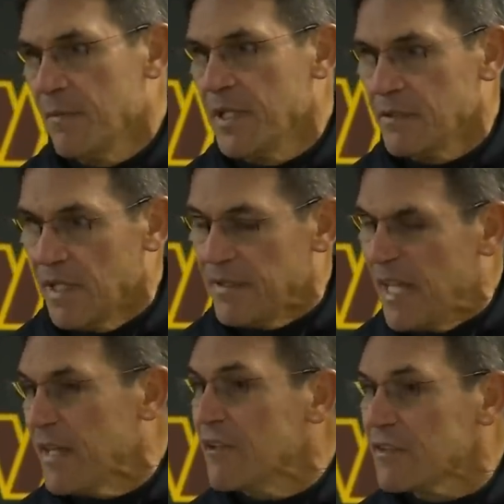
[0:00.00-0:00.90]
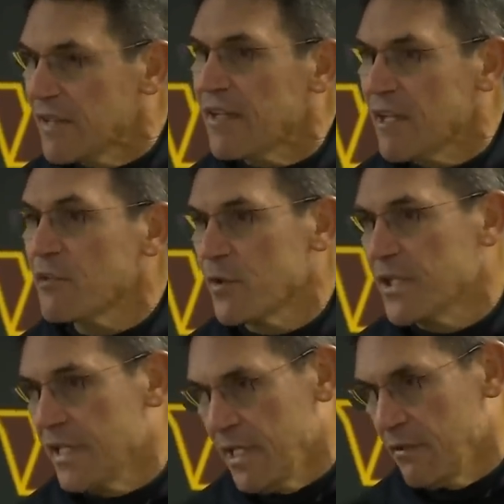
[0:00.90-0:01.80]
I mean, that, that, that's, that, that's where you
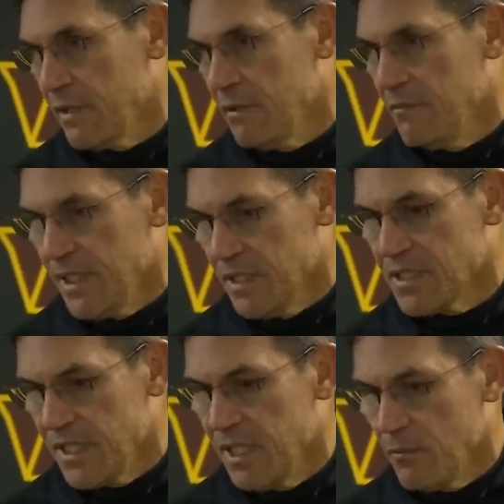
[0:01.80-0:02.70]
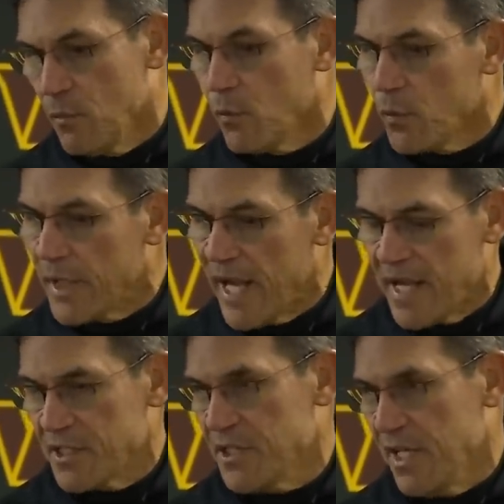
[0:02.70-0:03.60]
get angry because, again, we
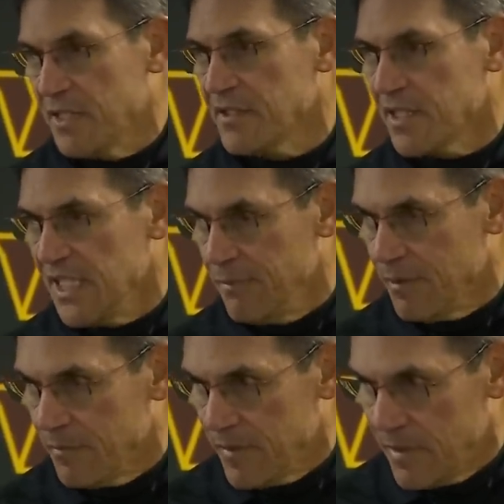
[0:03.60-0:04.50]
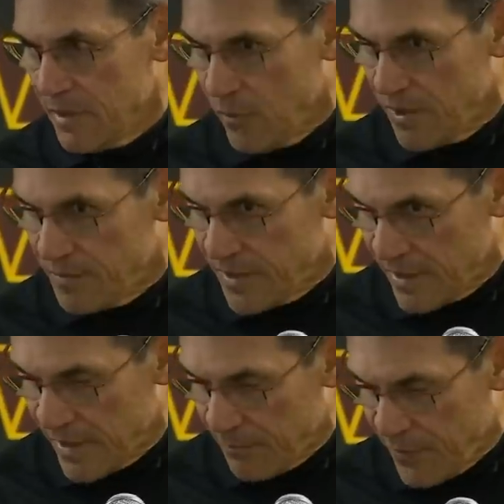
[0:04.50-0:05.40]
had a chance to keep him. We had
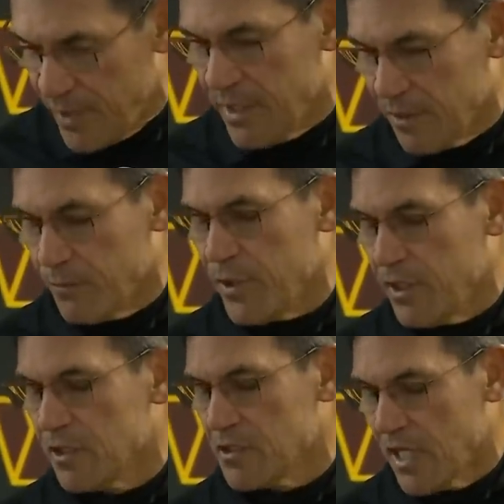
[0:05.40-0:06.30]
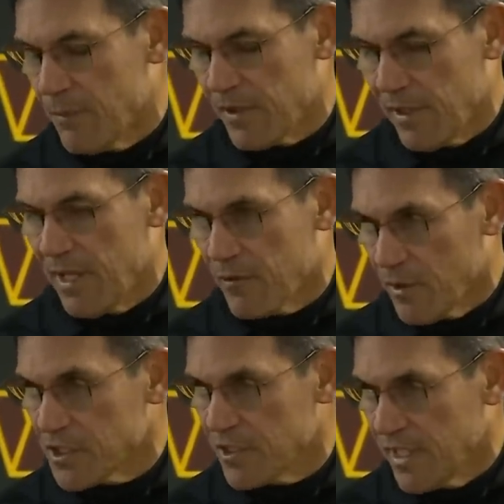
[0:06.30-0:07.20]
done a pretty, pretty good job with a lot of the
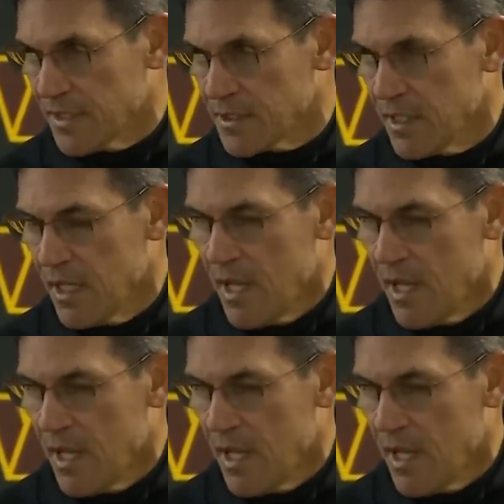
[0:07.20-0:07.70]
rush lanes.